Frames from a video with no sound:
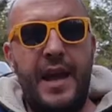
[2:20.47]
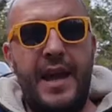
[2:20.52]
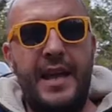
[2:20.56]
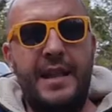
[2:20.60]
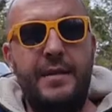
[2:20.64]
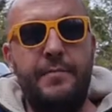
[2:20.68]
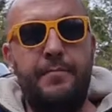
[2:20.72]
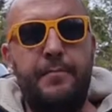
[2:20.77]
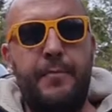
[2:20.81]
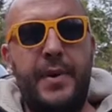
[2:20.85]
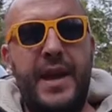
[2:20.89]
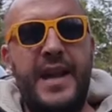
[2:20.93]
and
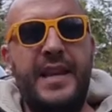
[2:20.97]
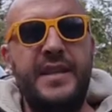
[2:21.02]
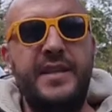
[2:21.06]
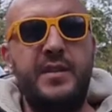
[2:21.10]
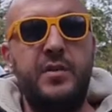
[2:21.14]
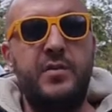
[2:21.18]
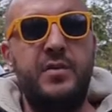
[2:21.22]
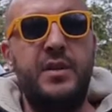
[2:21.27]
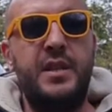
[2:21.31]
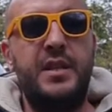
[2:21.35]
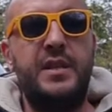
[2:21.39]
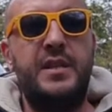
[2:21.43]
base
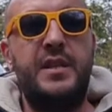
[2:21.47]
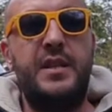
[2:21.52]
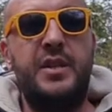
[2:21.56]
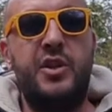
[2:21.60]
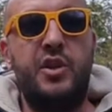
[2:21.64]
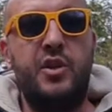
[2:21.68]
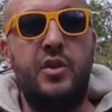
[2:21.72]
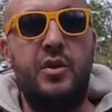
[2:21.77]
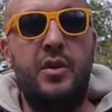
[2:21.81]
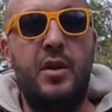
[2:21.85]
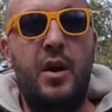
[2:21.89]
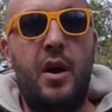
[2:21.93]
your
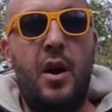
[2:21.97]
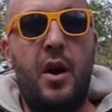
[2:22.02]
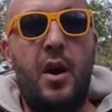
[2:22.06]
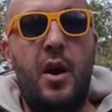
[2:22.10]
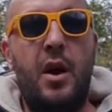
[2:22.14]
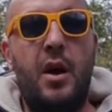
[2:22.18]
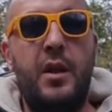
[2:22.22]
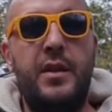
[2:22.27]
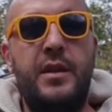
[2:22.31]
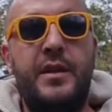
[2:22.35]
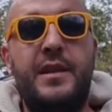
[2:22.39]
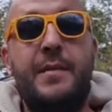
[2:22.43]
decision
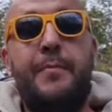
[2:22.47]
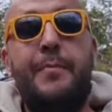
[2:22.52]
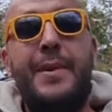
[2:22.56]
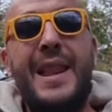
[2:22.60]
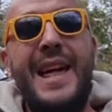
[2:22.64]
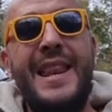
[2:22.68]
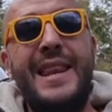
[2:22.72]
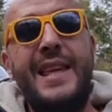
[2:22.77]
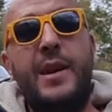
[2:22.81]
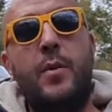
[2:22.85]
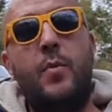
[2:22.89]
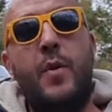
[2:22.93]
on the
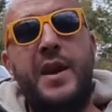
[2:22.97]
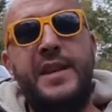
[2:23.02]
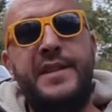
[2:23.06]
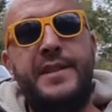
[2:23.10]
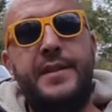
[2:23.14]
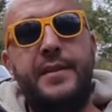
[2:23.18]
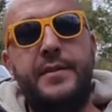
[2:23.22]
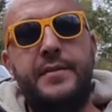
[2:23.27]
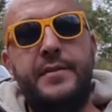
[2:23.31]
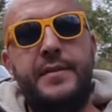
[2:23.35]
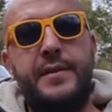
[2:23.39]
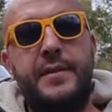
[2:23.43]
planning
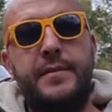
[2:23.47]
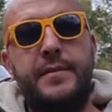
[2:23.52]
questions.